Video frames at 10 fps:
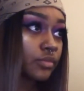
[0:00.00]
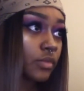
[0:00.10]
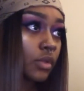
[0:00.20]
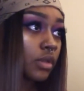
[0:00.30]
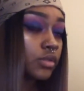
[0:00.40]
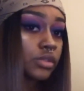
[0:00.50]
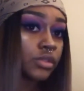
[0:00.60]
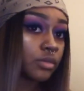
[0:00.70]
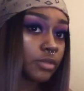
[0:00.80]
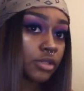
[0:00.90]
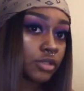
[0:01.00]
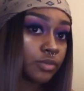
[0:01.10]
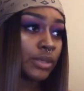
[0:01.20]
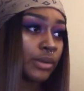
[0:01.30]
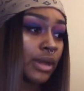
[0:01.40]
It was just so much.
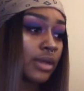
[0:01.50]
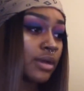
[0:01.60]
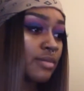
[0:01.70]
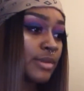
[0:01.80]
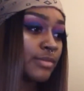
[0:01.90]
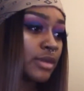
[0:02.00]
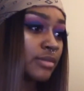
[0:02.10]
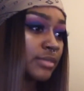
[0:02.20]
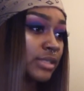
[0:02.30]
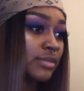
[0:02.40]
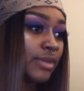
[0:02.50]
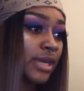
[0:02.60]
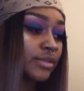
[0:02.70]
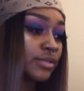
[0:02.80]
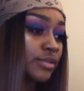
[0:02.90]
I called my mom in the
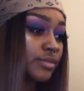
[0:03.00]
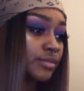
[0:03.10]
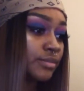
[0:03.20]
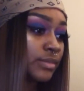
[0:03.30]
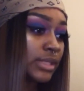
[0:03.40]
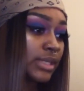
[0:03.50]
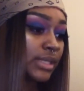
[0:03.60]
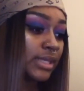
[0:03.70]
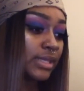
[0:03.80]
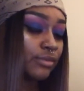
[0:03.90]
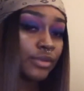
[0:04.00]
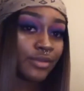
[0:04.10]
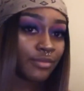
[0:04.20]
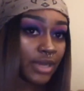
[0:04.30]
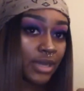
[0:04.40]
bathroom with
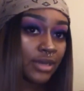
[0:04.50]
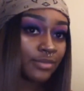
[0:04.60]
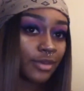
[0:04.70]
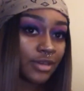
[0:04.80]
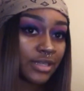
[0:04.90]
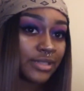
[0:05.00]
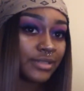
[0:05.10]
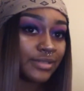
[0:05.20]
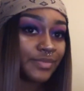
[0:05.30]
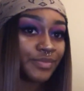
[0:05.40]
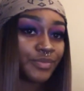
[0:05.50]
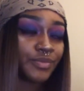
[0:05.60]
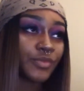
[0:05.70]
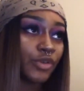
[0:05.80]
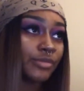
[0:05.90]
my iPod
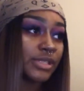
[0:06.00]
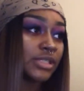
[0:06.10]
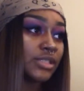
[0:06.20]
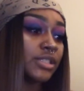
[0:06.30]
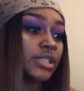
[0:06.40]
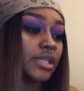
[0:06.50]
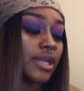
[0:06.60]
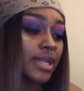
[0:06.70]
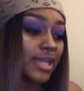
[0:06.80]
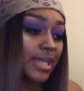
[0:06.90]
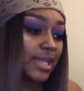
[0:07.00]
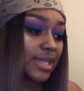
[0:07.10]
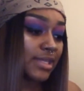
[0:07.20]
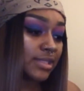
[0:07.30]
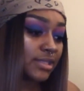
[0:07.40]
on Messenger
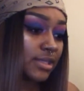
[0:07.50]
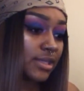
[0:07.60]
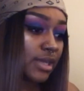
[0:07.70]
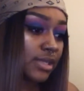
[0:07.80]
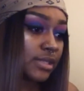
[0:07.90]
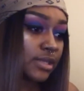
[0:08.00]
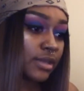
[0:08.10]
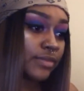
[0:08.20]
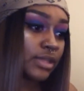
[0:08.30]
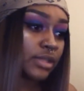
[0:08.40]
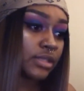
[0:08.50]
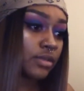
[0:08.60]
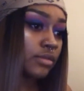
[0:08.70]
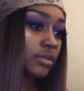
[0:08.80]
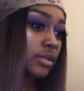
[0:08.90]
and tell her everything that's
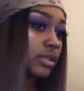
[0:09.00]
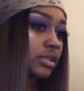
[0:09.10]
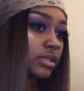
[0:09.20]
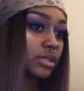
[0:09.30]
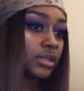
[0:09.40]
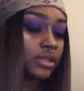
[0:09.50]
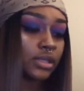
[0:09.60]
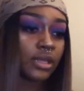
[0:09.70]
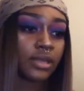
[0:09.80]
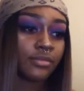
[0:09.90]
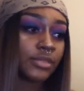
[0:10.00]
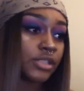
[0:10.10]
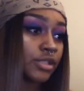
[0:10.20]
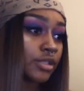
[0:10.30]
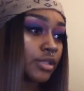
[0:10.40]
going on, and I miss
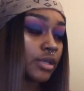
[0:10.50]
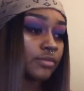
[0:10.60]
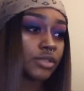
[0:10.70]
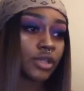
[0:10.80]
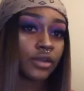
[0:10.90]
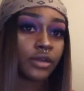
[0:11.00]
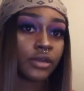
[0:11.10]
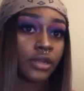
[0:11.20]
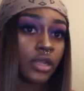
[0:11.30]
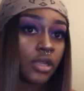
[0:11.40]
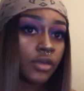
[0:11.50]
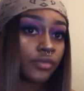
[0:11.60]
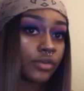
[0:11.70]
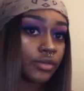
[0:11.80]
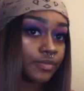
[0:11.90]
her. I'm sorry
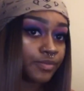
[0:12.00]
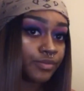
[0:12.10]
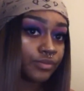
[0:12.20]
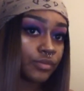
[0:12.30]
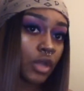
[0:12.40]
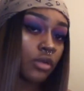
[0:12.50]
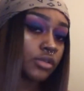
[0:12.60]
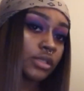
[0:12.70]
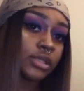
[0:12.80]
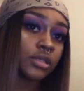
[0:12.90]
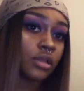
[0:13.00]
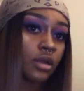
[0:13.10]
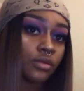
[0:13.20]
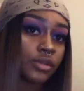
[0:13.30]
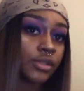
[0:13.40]
for not always getting along
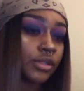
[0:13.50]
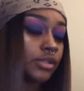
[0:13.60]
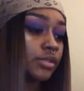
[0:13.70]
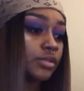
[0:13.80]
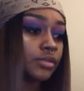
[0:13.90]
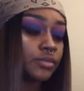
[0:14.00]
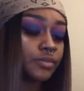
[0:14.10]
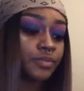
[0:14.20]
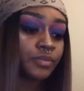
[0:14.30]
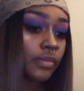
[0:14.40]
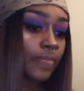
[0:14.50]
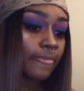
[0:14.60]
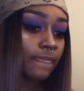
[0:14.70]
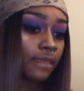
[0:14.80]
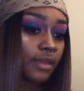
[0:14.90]
with her, you know.
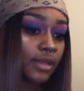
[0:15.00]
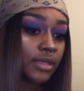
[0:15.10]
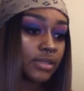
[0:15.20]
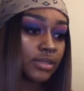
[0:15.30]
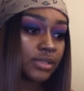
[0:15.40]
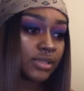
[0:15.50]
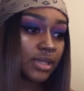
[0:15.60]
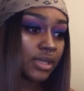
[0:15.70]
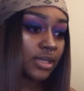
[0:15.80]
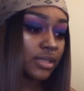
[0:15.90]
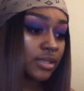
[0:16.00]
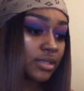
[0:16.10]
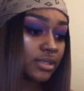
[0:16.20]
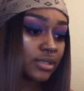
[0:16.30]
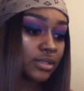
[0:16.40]
And she's like,
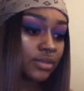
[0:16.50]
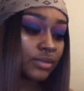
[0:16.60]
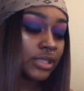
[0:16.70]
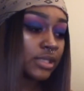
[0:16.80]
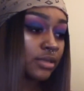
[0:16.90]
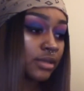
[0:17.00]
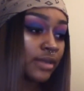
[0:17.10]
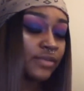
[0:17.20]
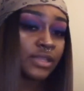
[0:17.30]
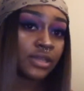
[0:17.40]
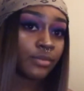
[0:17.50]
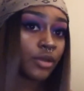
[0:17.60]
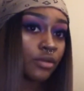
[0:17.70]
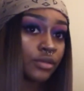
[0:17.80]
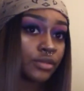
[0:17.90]
when I tell her everything I'm
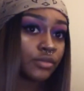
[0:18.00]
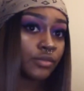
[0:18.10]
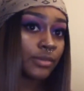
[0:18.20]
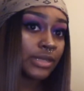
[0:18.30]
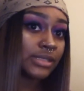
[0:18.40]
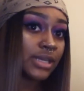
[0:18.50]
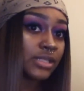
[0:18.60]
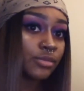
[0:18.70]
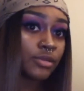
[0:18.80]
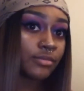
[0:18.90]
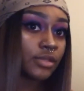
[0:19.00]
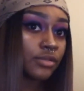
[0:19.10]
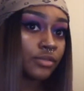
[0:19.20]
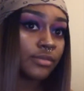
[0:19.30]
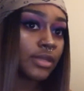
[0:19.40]
going through and my dad's putting me through
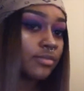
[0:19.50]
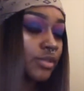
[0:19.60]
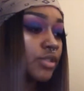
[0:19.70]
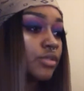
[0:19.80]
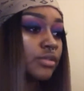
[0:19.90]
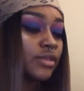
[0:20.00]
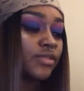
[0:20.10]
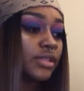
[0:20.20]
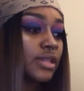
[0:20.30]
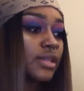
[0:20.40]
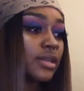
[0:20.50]
and making me do and everything,